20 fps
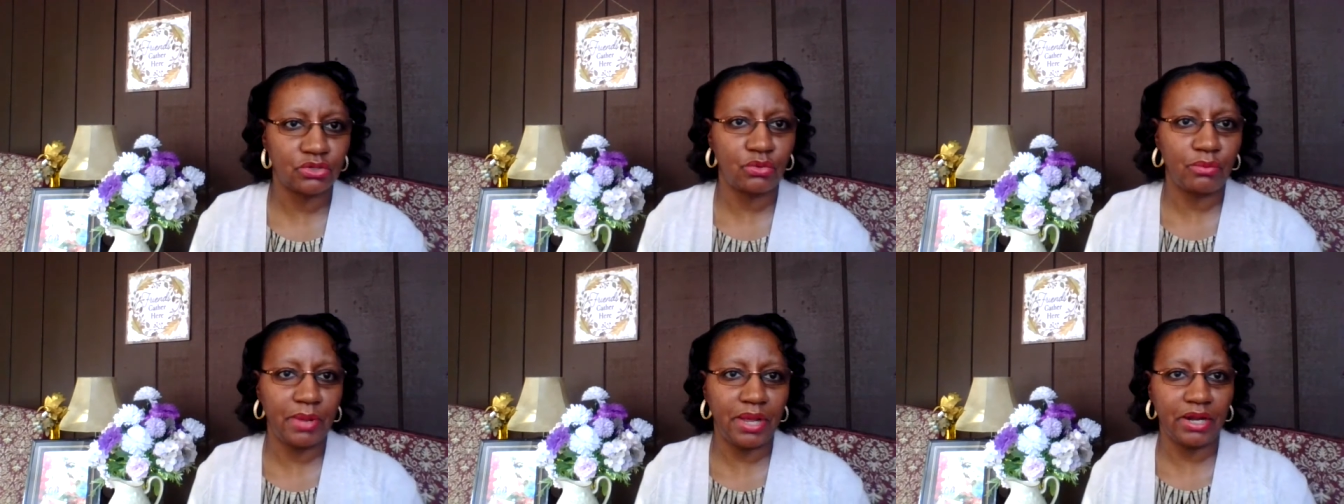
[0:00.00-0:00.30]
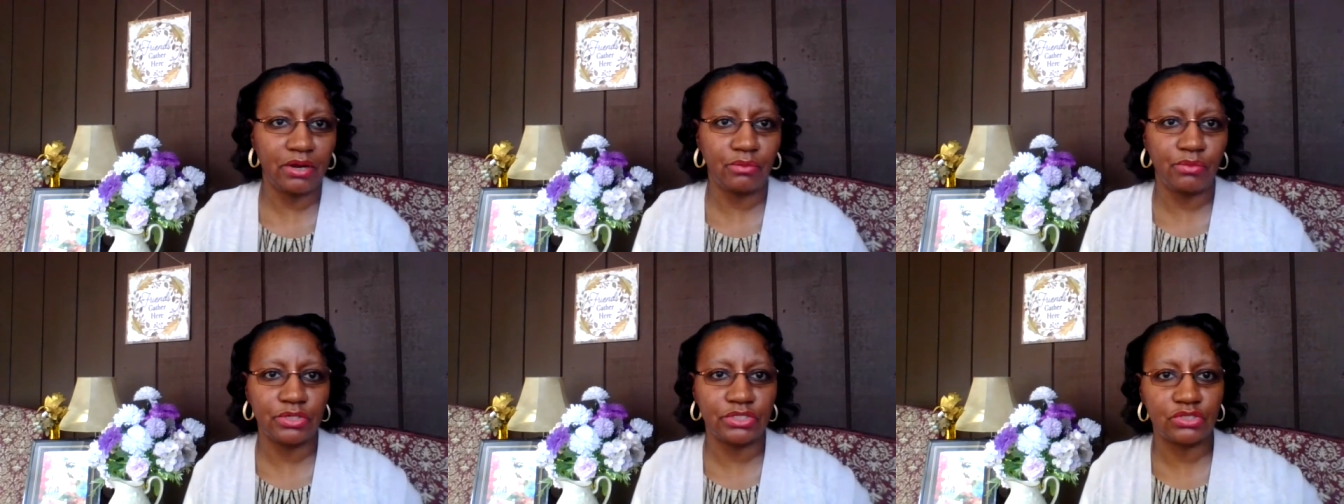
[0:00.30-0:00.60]
No
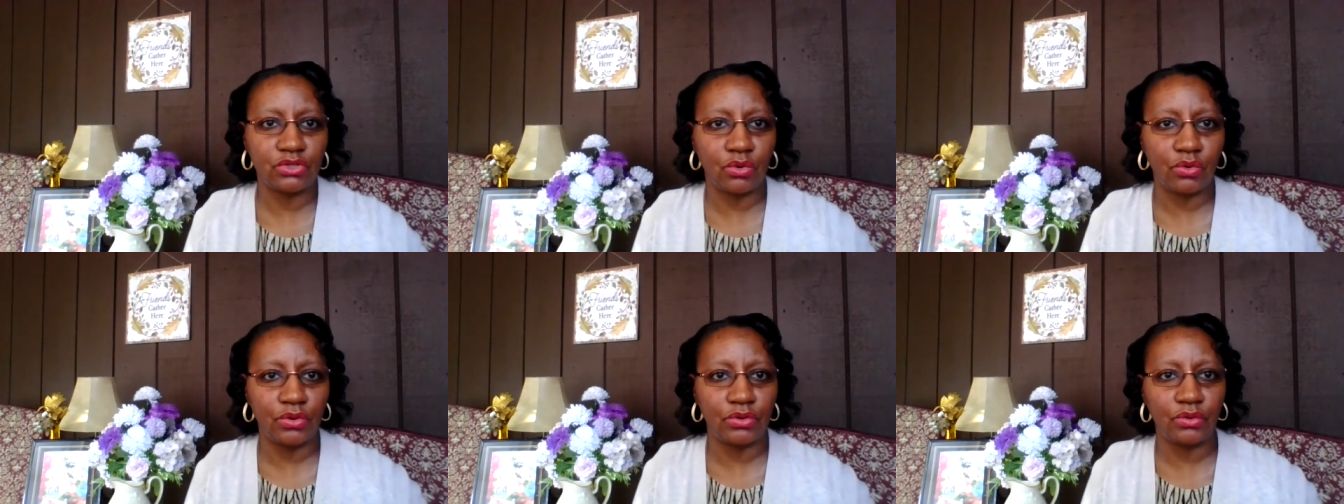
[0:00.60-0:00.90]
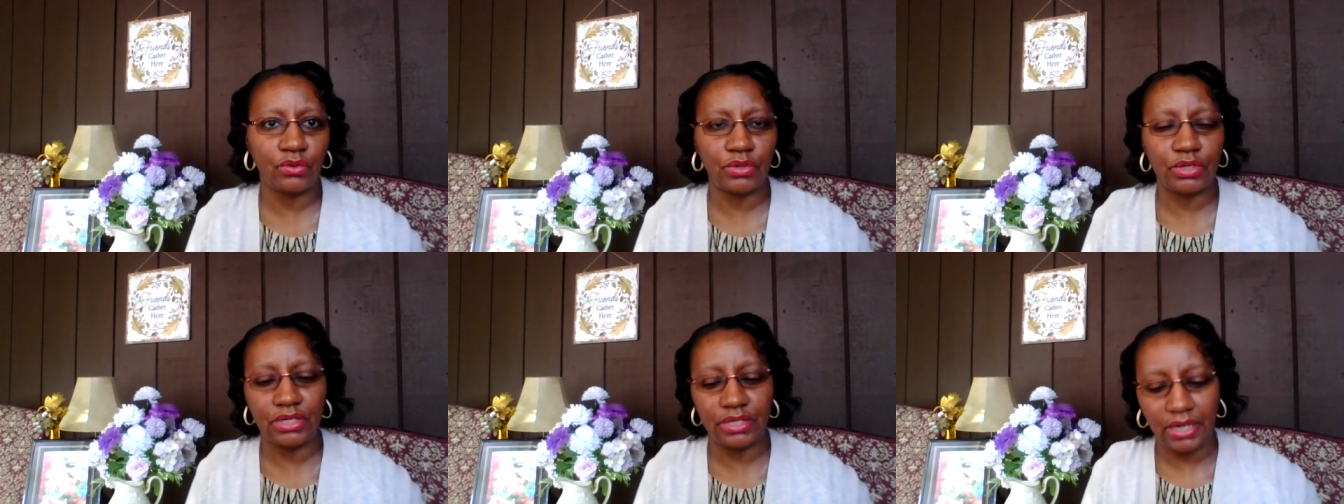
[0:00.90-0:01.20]
matter what's going
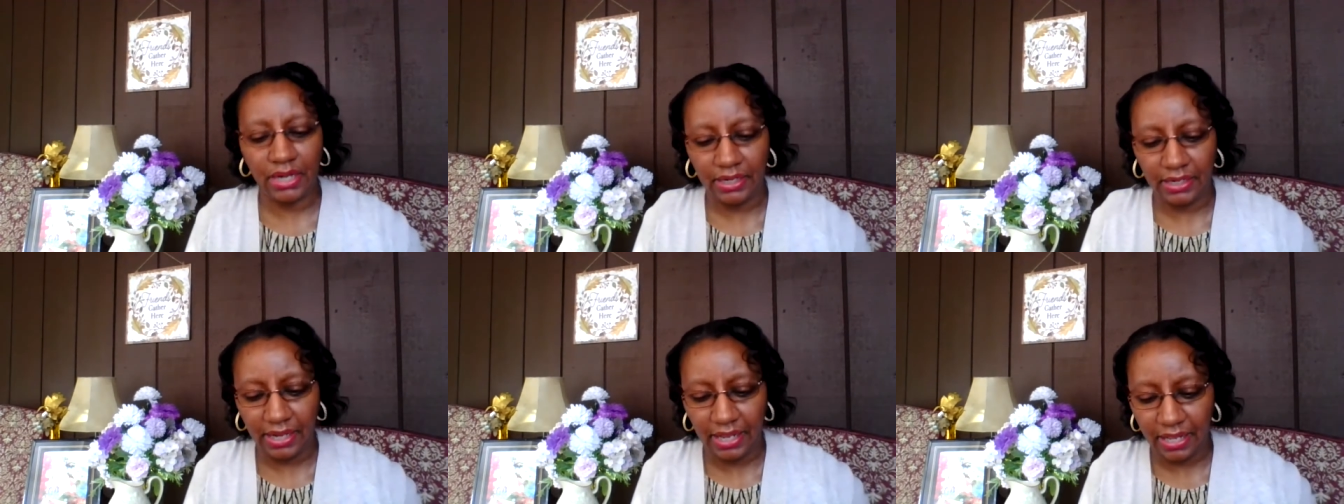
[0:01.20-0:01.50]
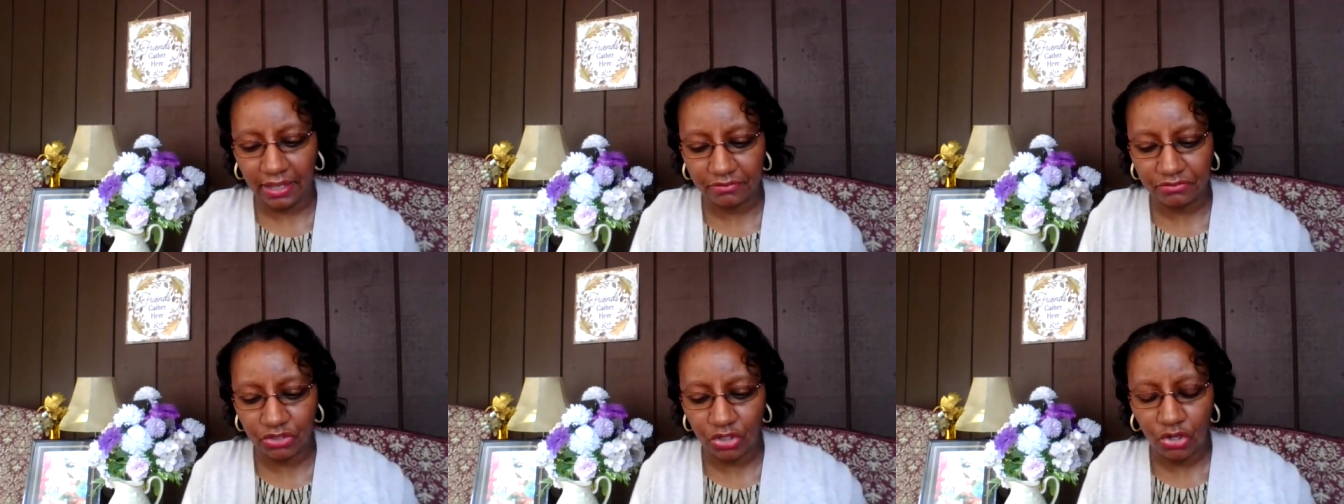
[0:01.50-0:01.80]
on in our
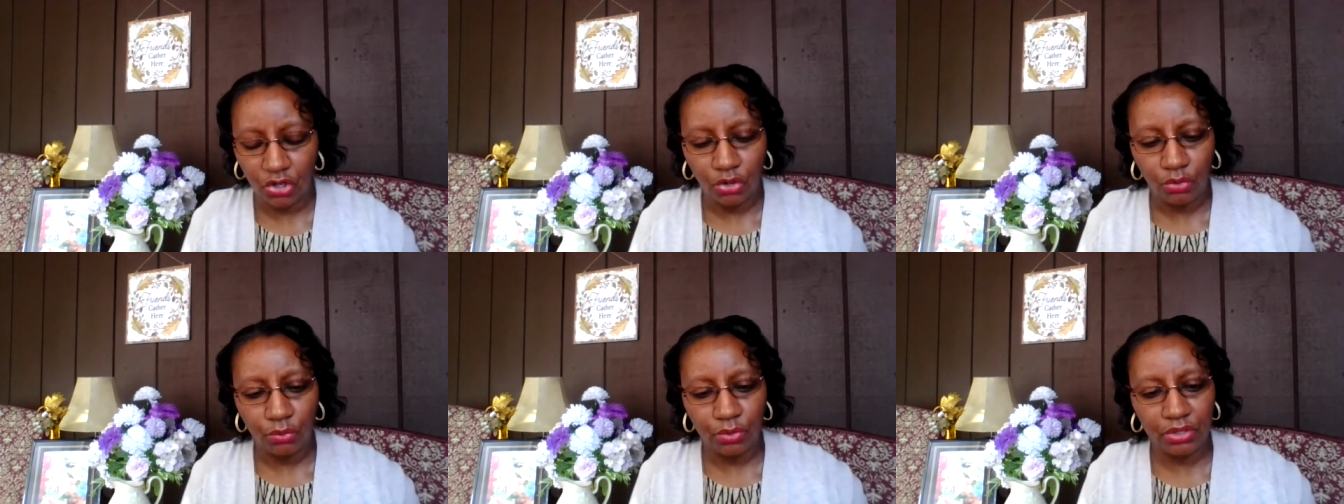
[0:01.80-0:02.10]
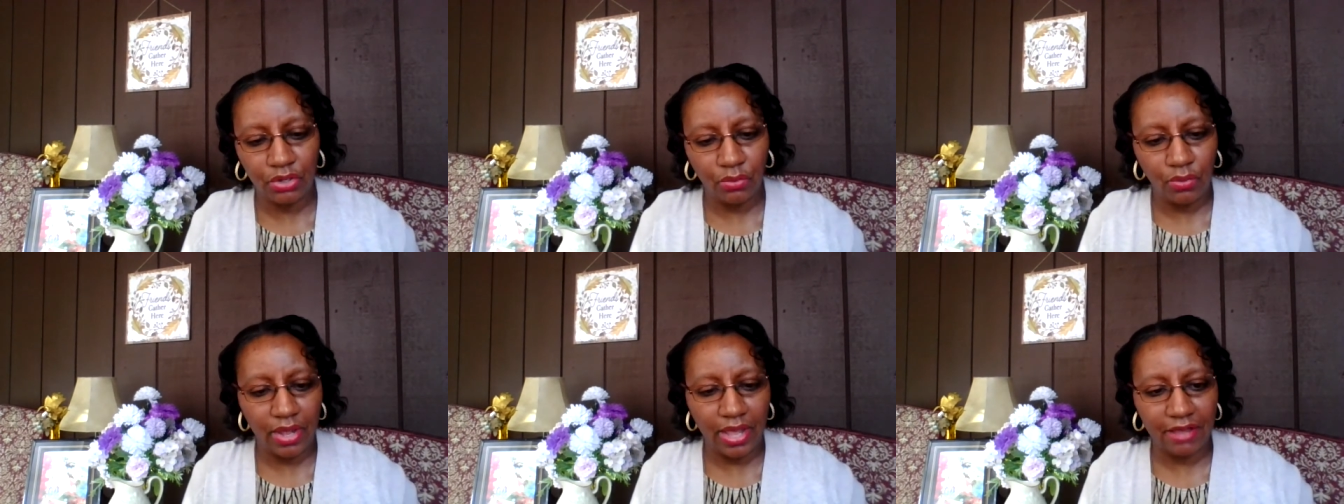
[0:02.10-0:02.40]
lives,
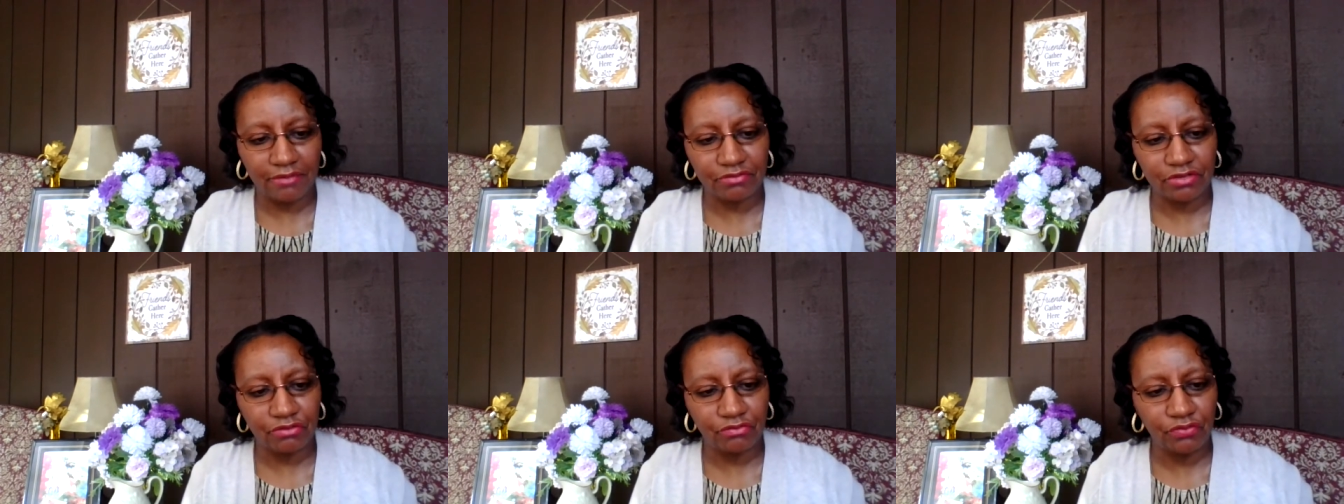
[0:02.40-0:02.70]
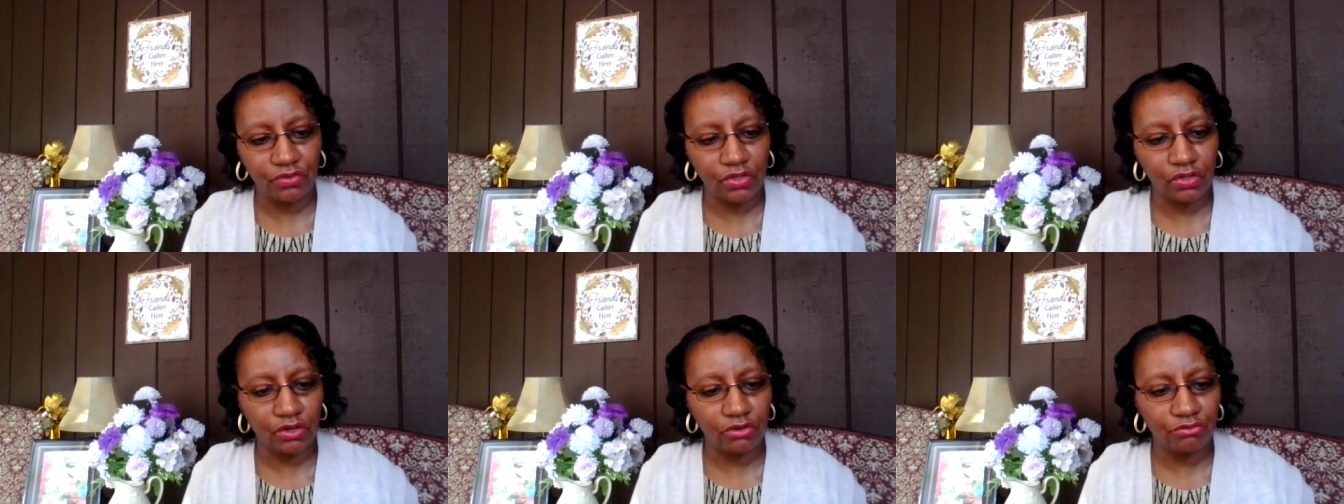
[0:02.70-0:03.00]
we don't have to
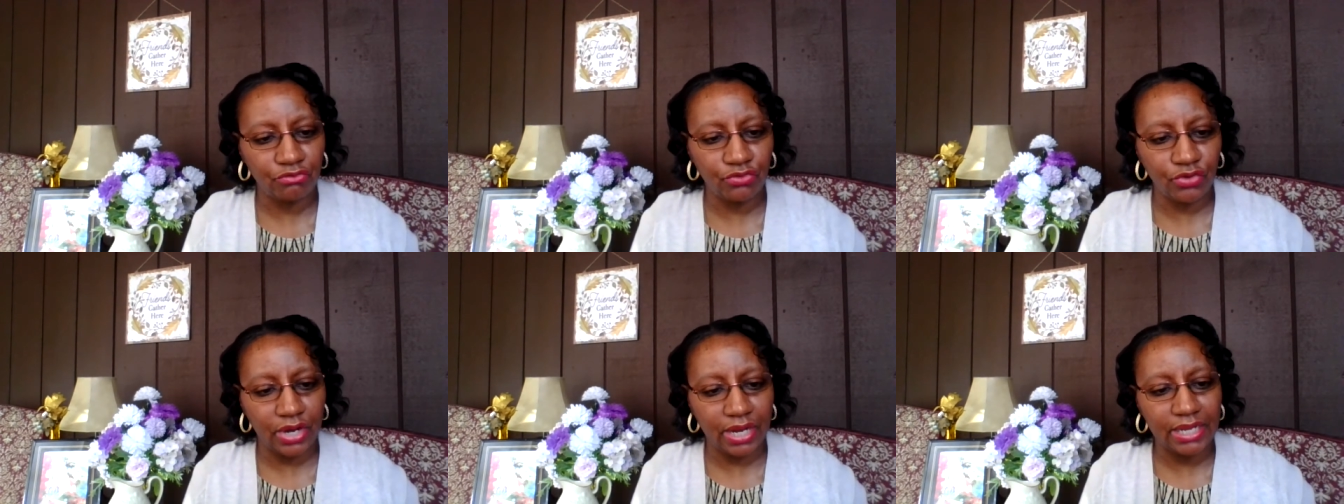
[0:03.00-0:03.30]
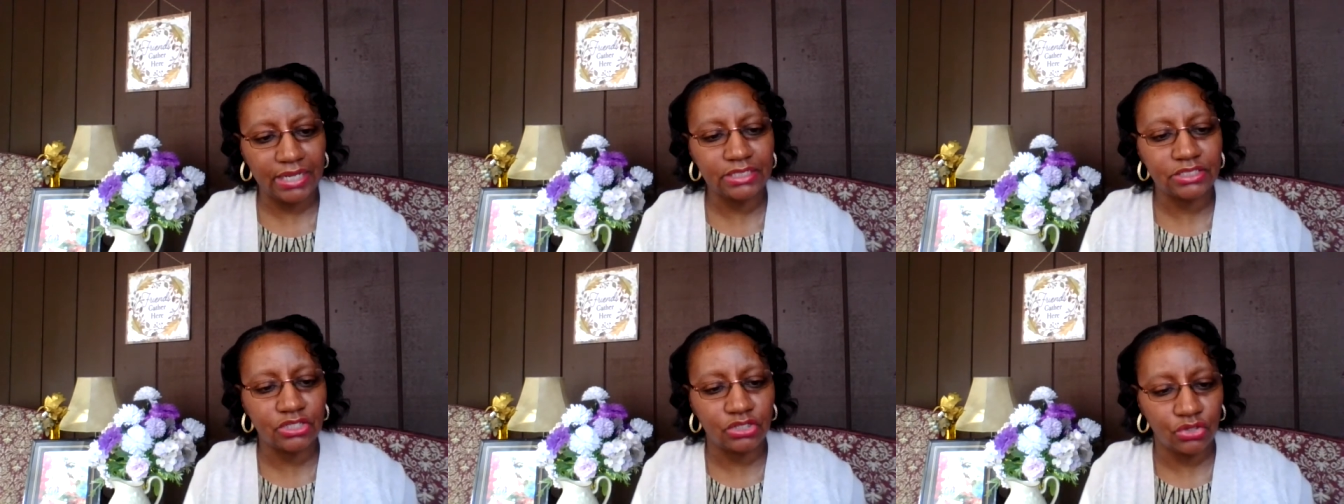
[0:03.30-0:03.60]
feel
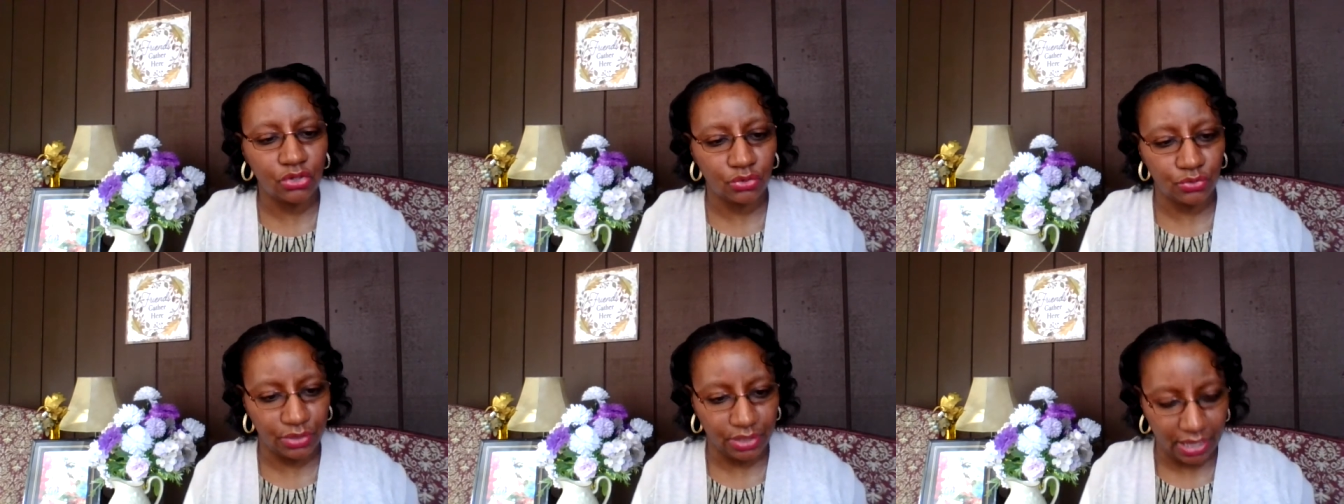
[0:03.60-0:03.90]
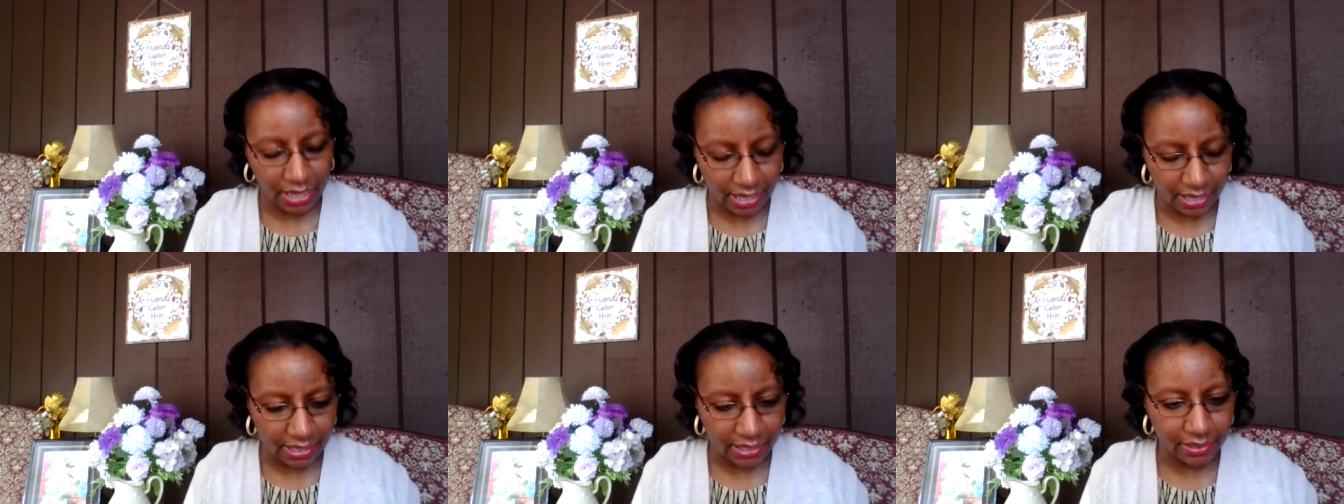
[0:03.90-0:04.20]
afraid to go to
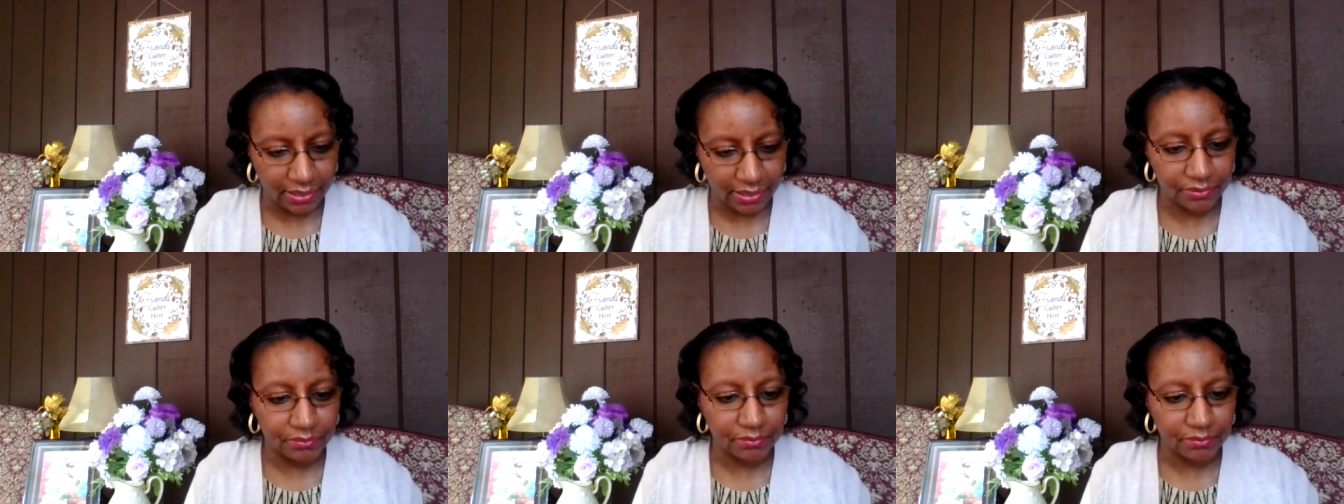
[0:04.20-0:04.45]
God.